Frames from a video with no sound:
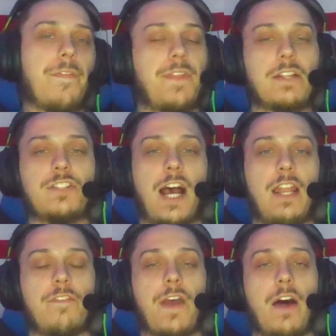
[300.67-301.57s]
That's
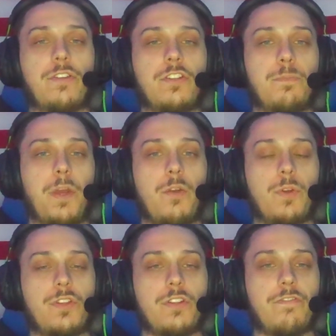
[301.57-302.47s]
kind of how this has been
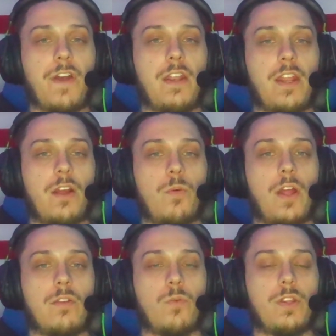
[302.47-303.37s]
with the defending.
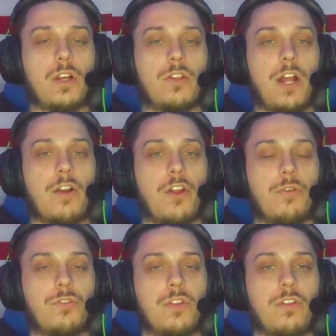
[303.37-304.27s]
When Leclerc
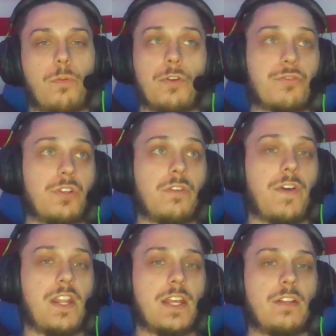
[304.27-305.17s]
knows that nobody's really
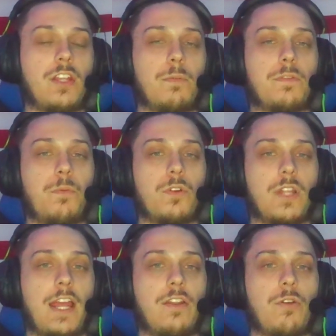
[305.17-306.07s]
defending against him, it's more
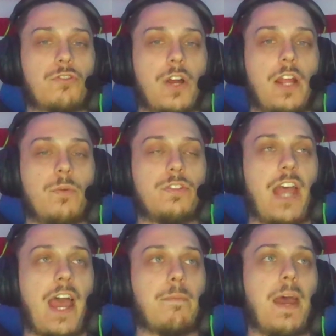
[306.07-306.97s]
Lando trying to
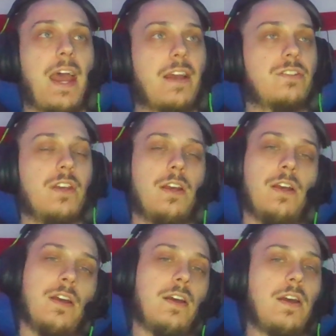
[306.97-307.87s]
attack Max.
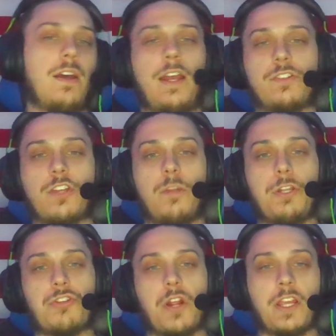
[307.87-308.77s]
It's going to be
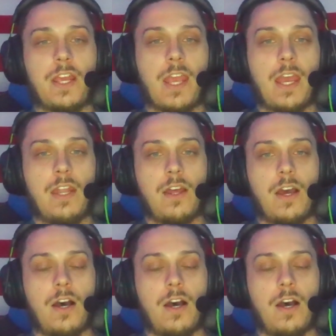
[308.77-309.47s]
tricky again.